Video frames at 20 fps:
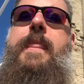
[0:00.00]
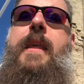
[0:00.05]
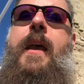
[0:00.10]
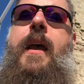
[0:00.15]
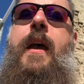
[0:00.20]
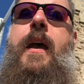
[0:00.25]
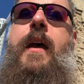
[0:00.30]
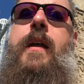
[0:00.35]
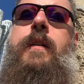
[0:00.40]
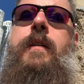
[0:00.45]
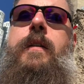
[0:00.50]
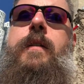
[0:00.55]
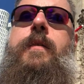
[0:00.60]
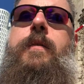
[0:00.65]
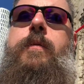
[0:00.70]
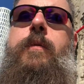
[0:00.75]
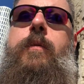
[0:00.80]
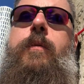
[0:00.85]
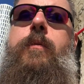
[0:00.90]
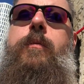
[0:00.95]
and
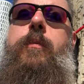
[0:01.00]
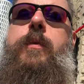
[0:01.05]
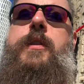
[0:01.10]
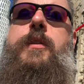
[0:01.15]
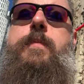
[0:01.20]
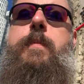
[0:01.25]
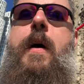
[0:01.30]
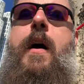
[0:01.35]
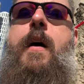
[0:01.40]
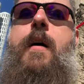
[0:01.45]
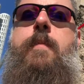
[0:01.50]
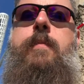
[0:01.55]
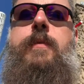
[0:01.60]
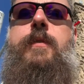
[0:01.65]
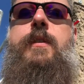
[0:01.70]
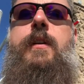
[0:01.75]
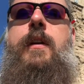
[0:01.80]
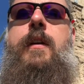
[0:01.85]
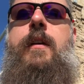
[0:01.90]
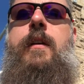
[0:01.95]
was
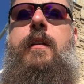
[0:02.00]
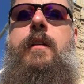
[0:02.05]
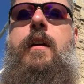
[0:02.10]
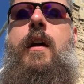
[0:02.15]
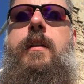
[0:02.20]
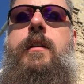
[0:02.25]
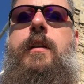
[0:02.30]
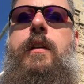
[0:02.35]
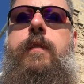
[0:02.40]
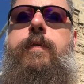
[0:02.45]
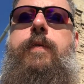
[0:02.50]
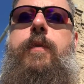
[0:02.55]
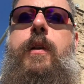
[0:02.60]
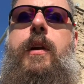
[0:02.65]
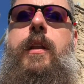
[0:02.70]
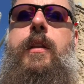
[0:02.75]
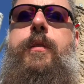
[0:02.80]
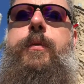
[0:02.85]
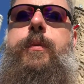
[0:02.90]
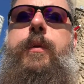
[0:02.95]
bombed in
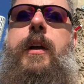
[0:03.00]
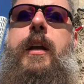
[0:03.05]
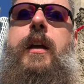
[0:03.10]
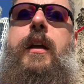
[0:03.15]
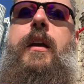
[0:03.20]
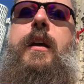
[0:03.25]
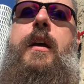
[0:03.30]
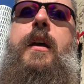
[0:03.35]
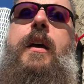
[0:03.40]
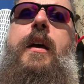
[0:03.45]
1943.